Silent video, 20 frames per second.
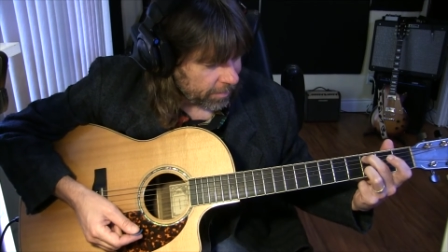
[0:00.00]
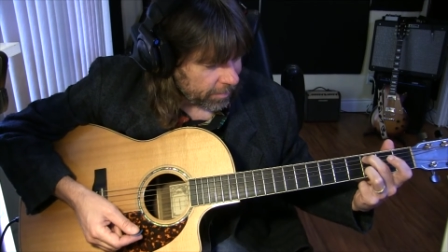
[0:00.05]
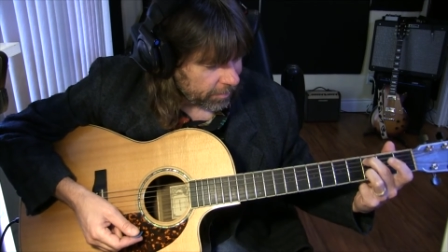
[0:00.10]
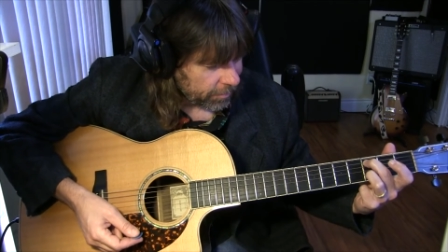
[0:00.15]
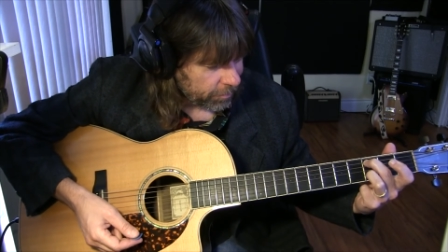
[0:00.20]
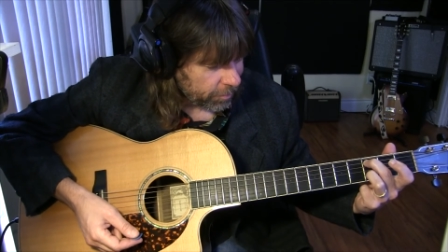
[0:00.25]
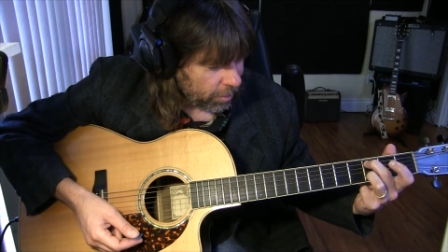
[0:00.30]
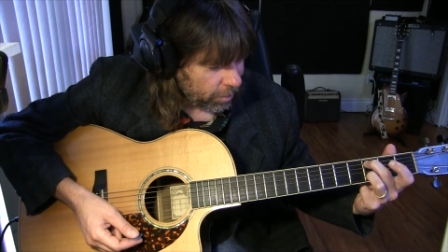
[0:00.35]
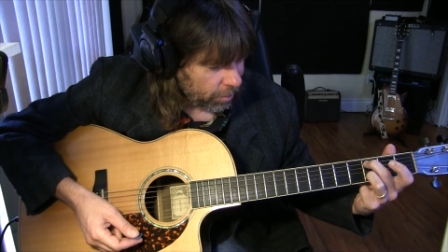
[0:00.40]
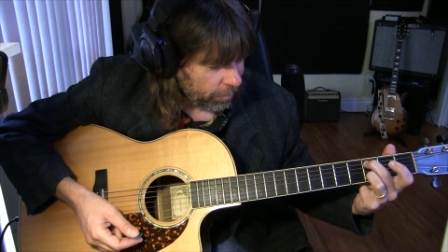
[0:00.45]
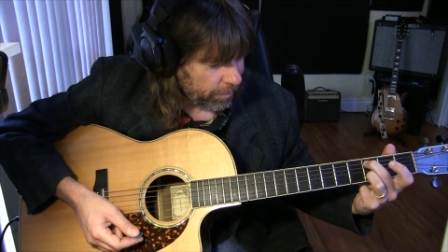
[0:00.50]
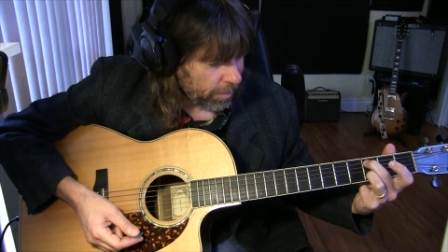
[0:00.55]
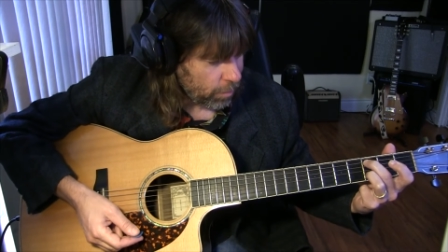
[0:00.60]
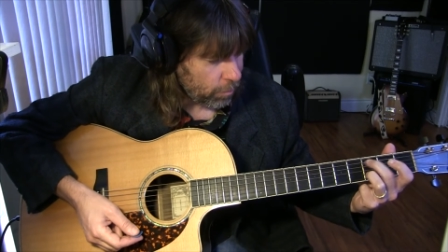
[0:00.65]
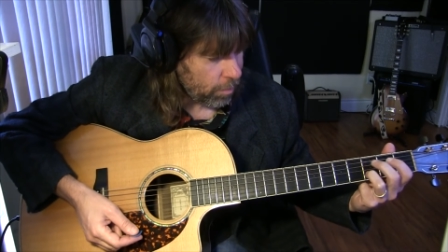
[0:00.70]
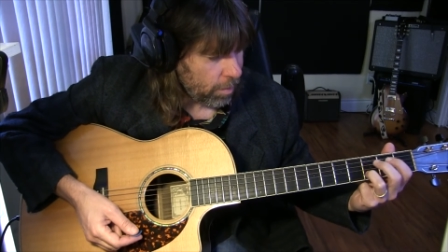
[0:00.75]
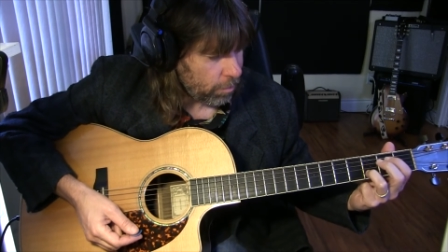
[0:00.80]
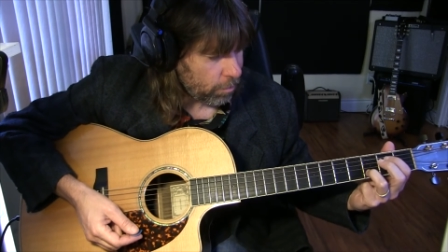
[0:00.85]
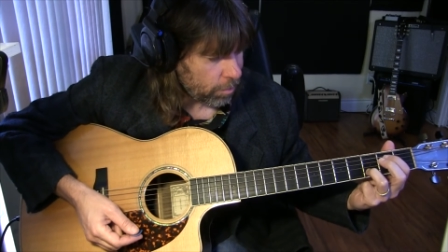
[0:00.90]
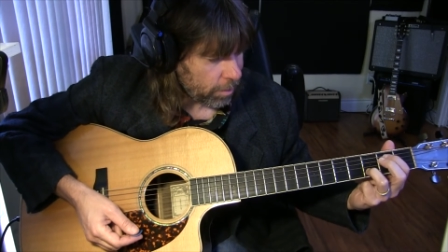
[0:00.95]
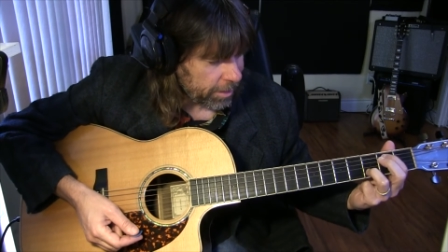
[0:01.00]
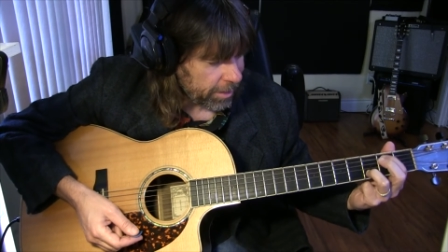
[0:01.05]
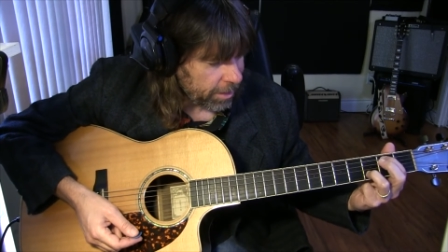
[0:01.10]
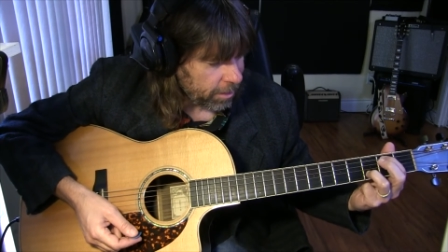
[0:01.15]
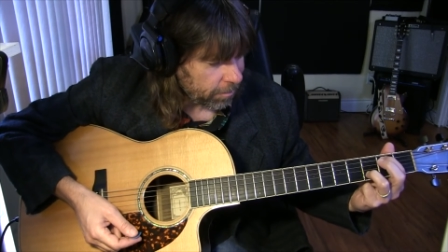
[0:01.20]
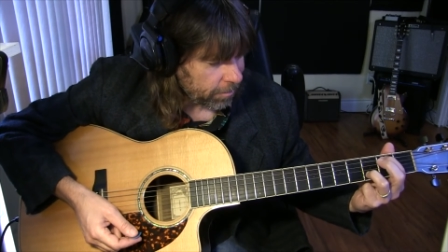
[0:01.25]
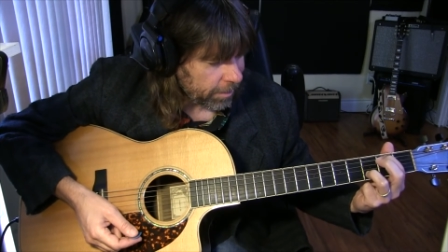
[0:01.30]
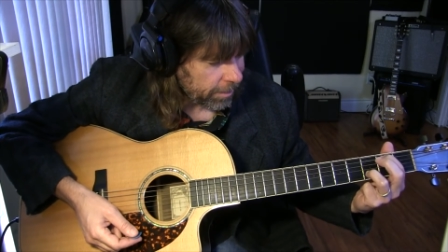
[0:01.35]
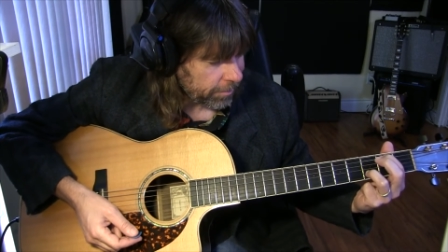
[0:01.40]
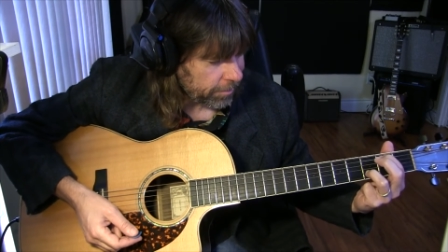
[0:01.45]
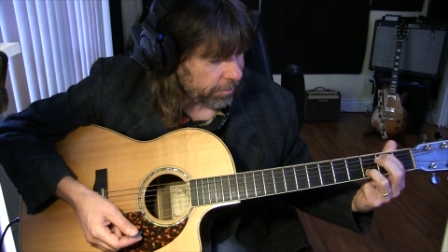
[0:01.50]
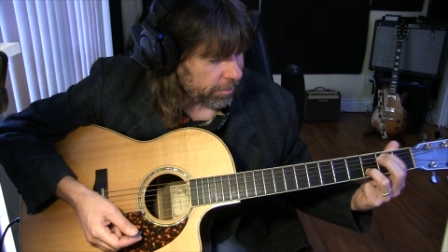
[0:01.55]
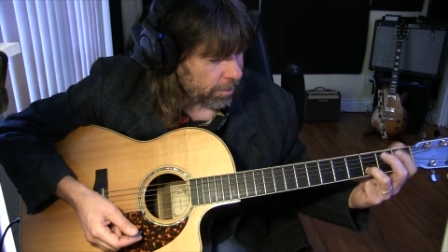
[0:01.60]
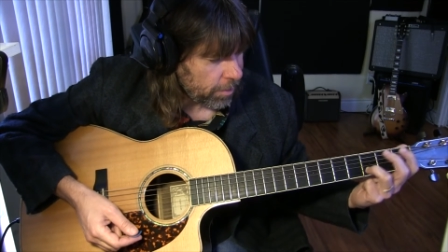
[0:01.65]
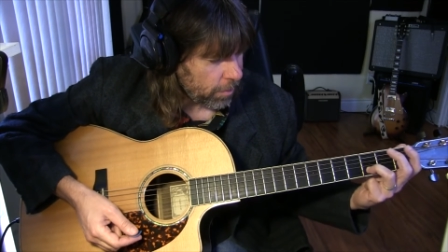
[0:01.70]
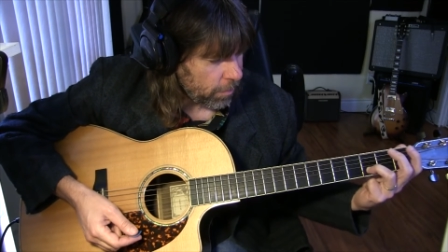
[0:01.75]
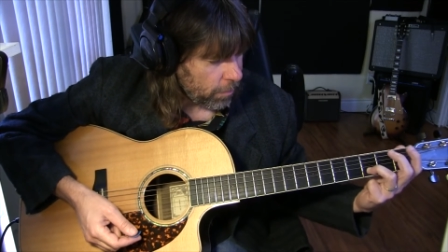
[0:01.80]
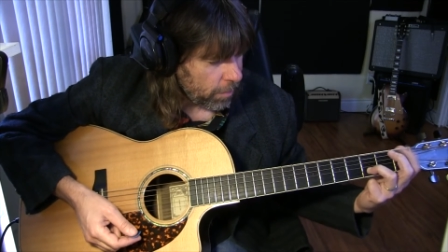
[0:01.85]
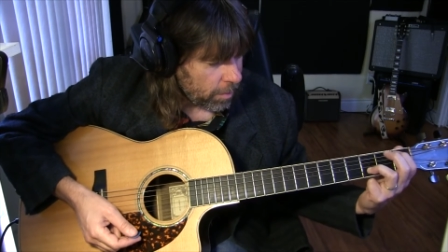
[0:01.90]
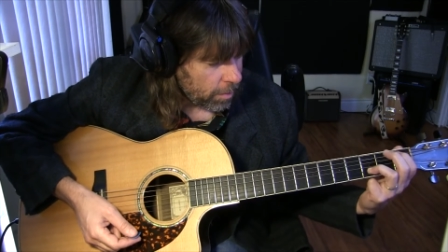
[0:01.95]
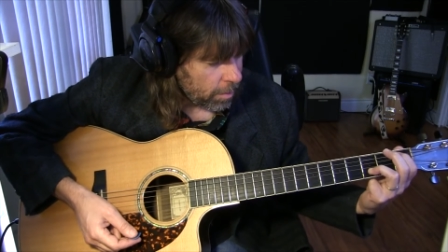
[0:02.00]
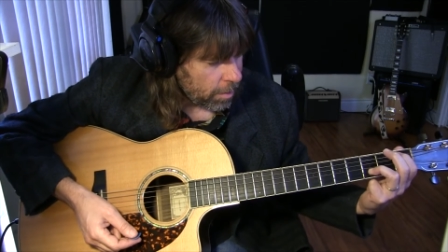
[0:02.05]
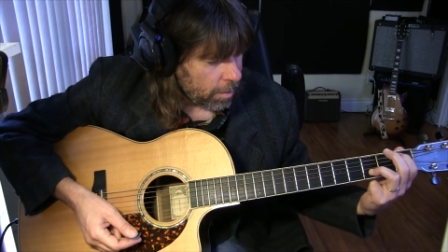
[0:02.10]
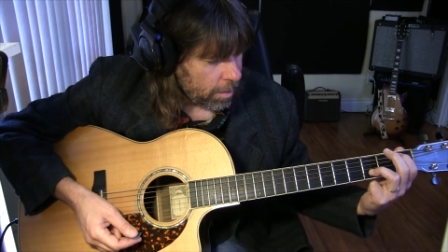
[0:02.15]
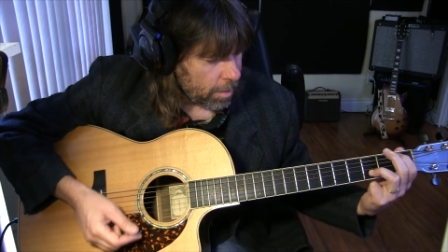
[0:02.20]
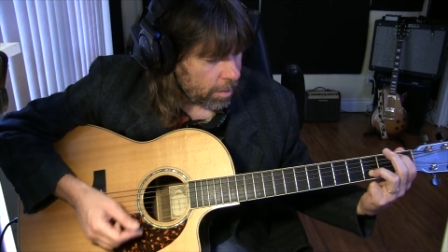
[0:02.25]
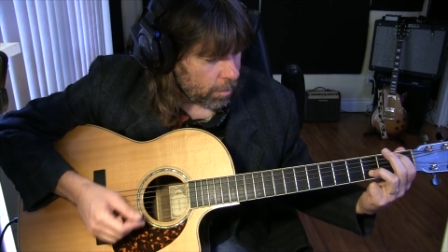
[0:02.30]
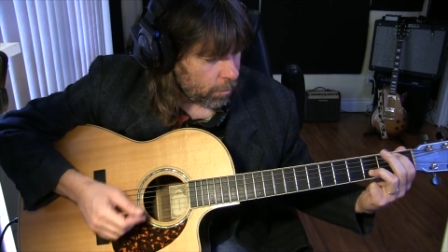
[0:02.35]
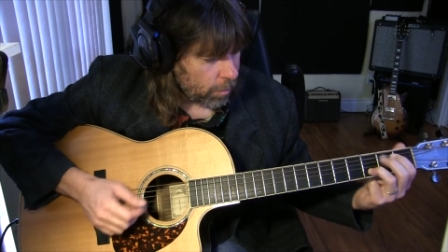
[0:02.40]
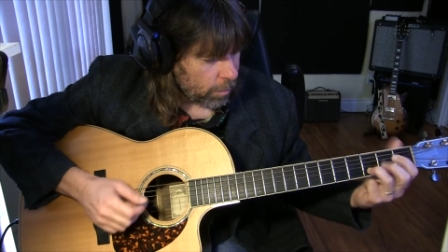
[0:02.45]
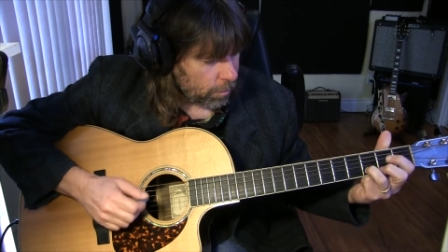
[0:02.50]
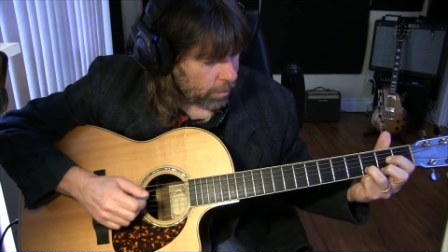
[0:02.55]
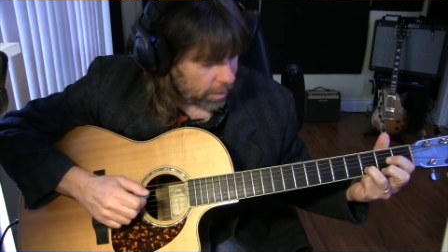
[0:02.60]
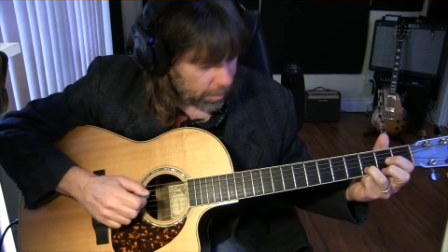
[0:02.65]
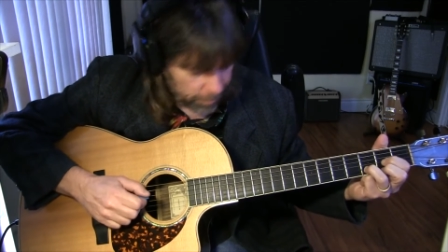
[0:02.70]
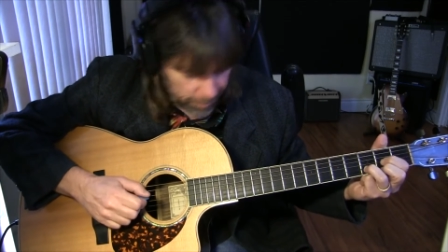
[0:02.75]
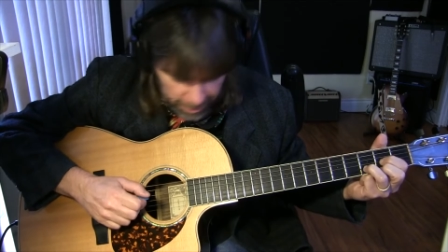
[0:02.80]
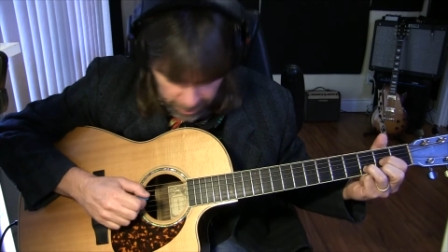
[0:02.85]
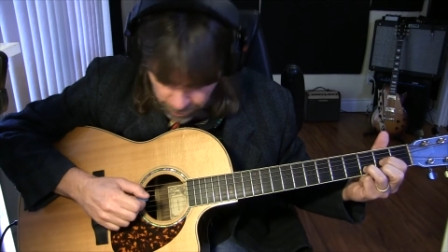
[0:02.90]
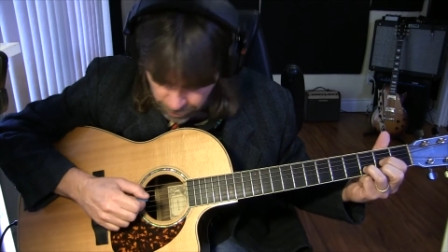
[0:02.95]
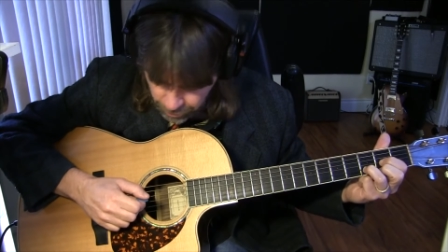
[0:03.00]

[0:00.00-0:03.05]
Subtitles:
It's all about what we're hearing, so we want to make